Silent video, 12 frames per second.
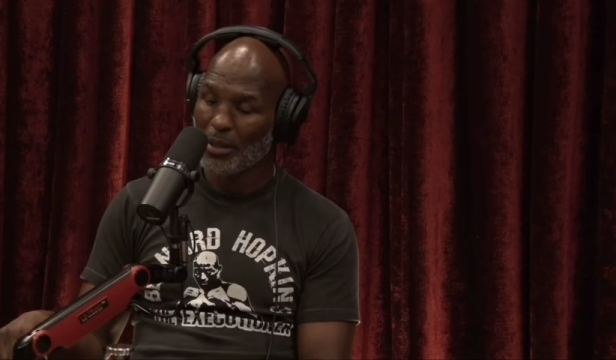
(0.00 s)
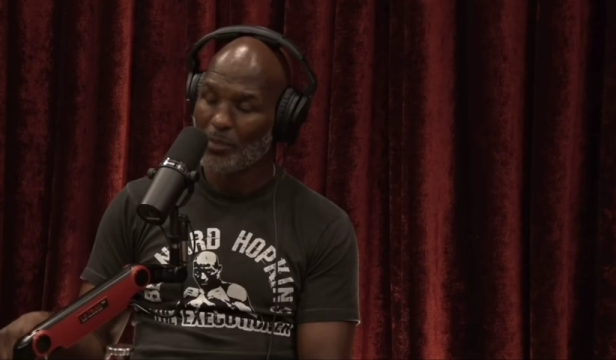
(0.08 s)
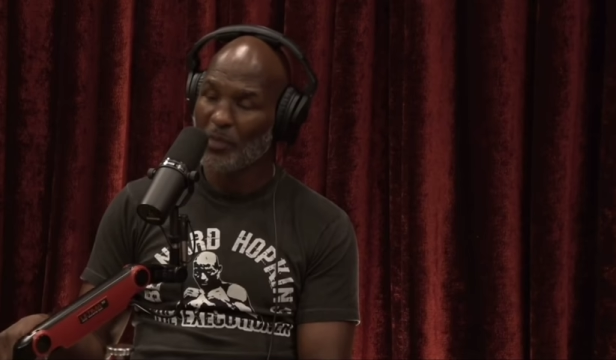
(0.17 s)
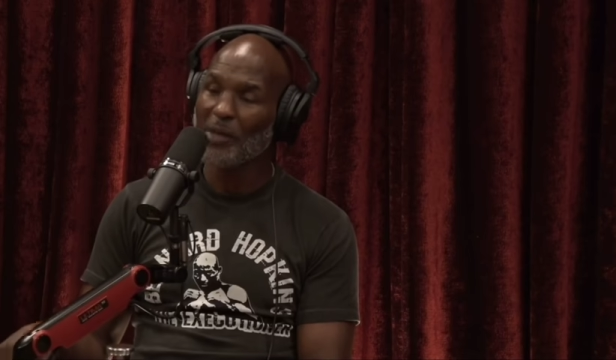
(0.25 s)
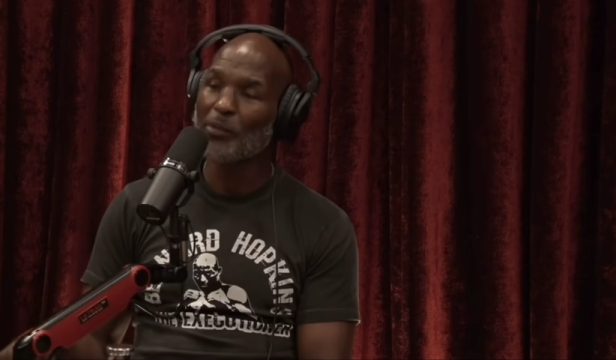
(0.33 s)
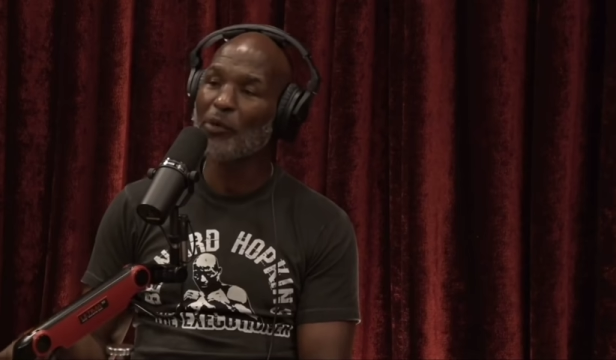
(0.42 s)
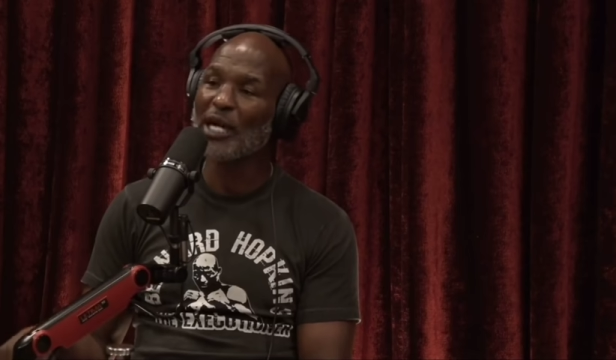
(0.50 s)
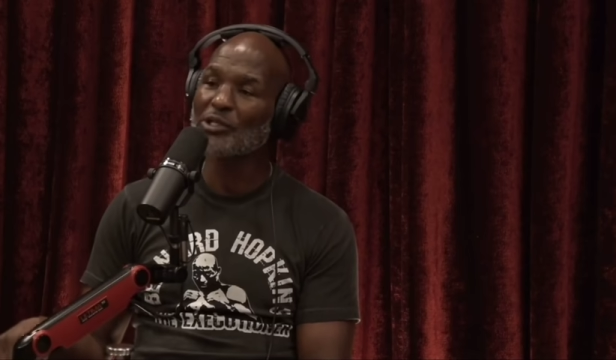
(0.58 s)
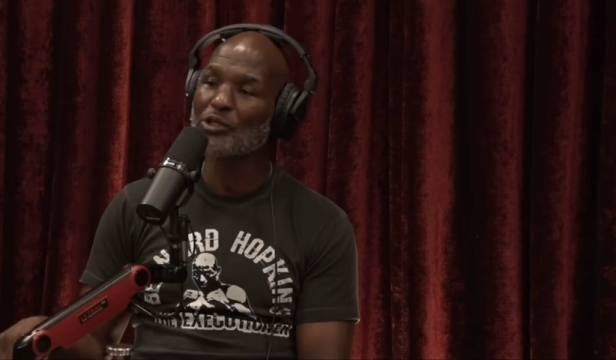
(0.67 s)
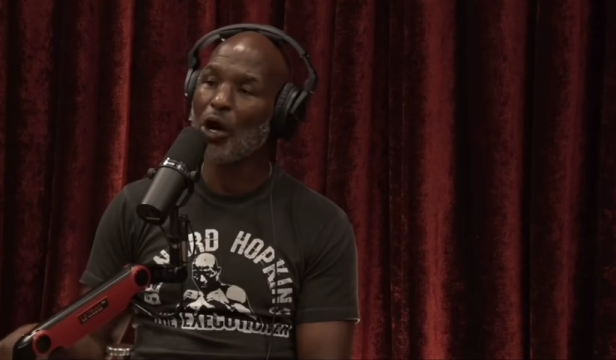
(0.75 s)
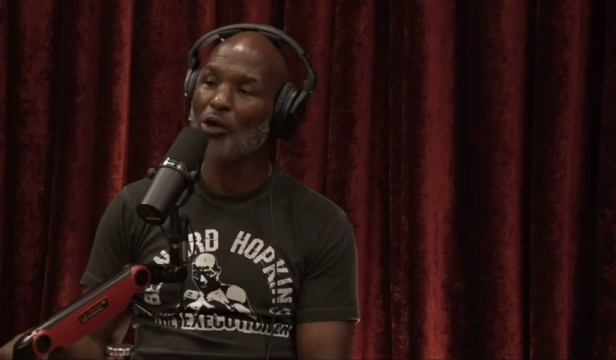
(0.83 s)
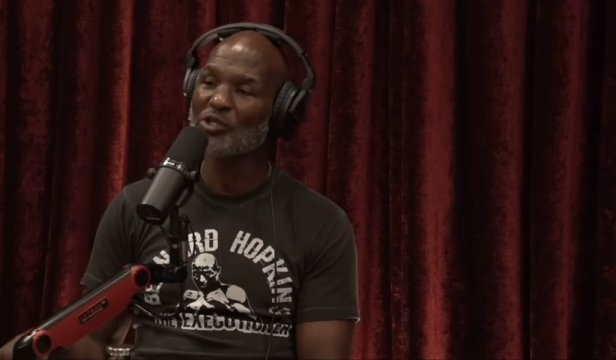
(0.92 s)
people
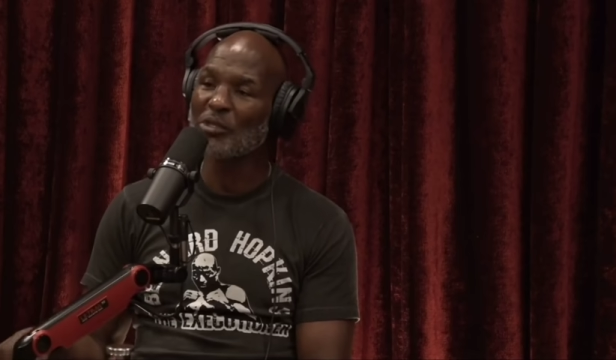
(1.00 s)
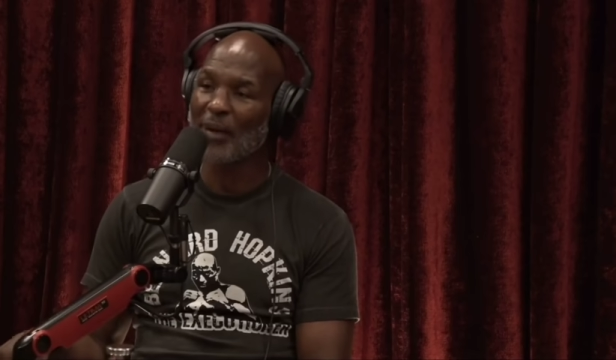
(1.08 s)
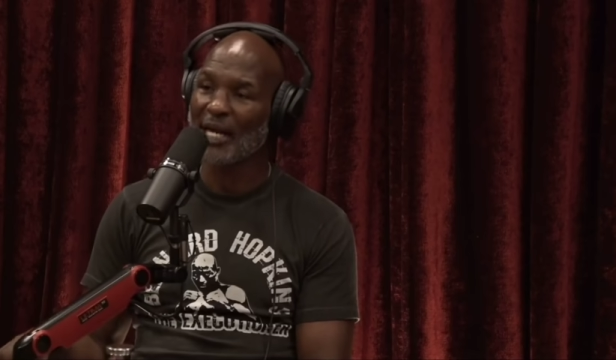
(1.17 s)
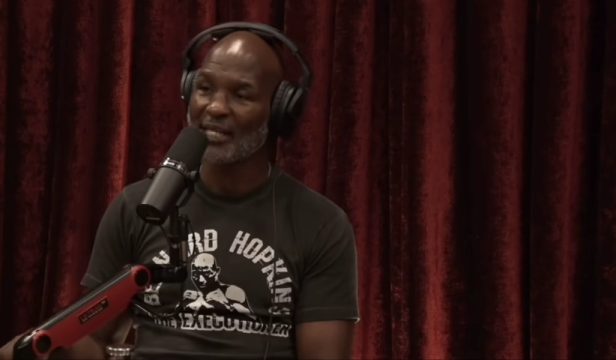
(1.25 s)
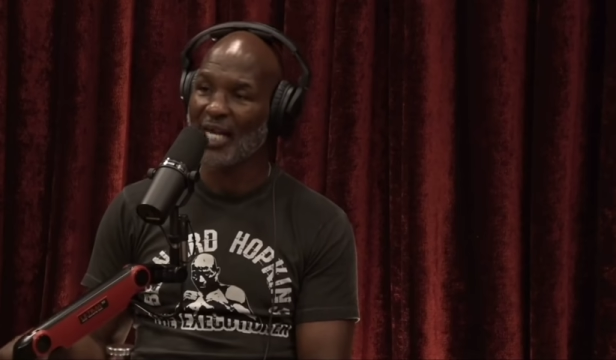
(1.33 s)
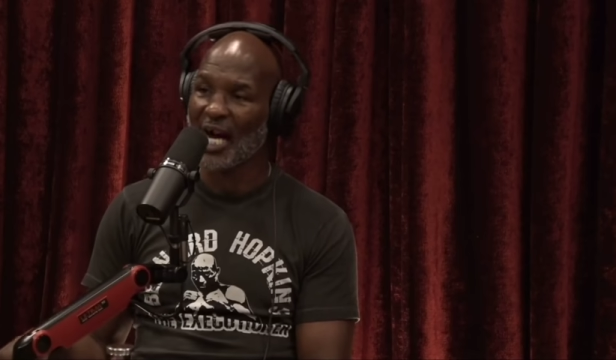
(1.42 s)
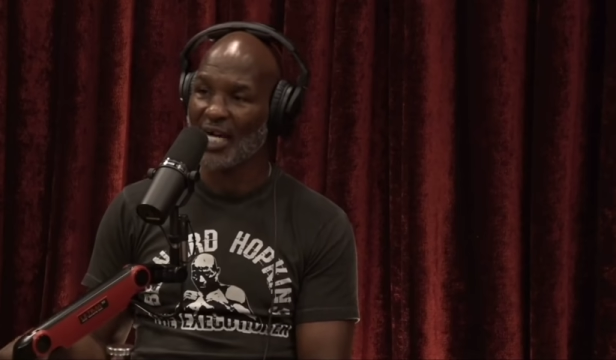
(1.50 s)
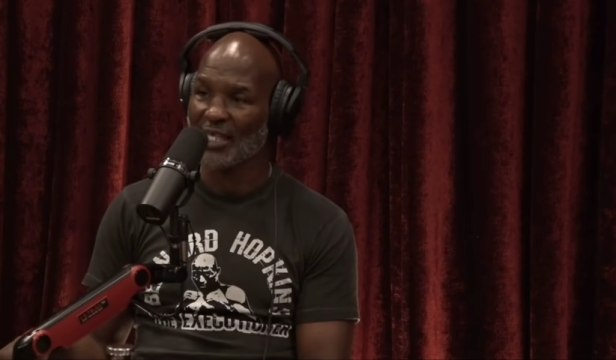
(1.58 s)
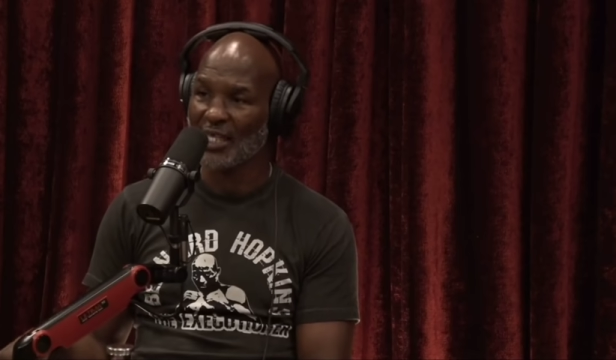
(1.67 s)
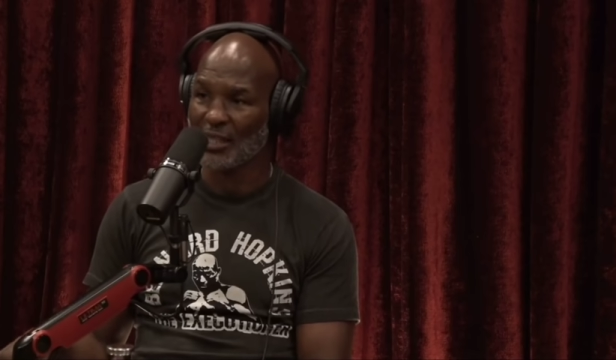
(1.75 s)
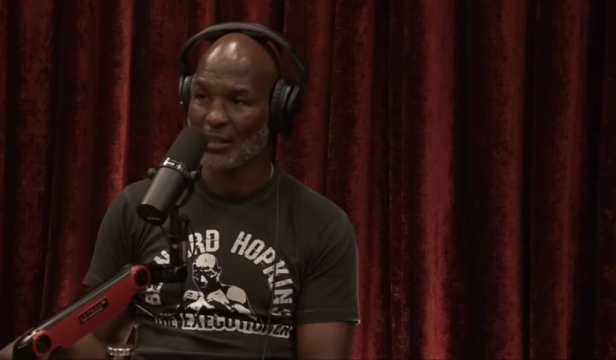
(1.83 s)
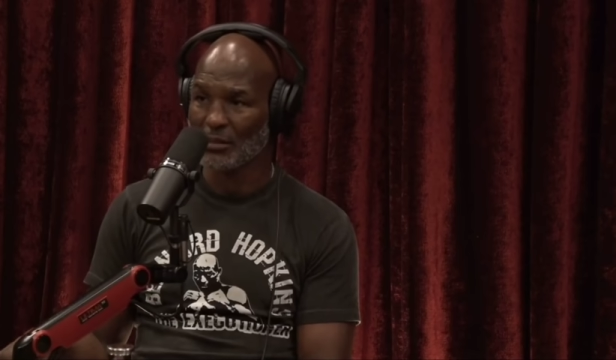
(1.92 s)
that talks about Don
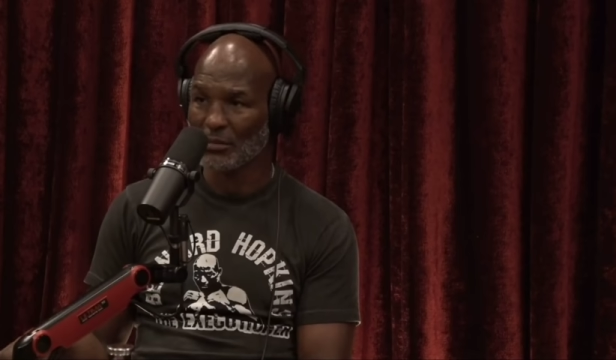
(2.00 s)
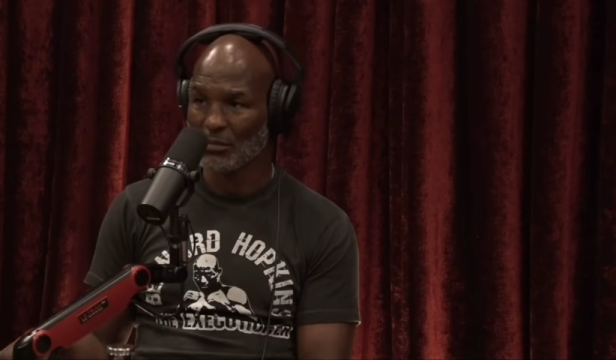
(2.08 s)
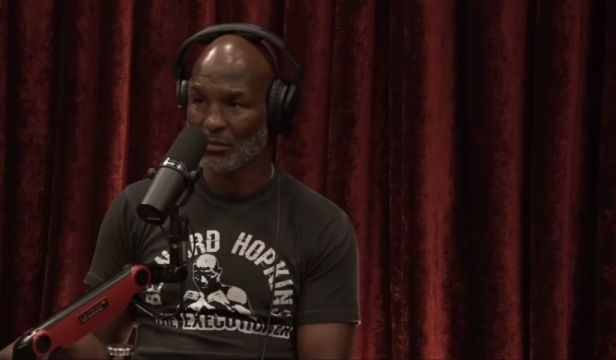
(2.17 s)
King,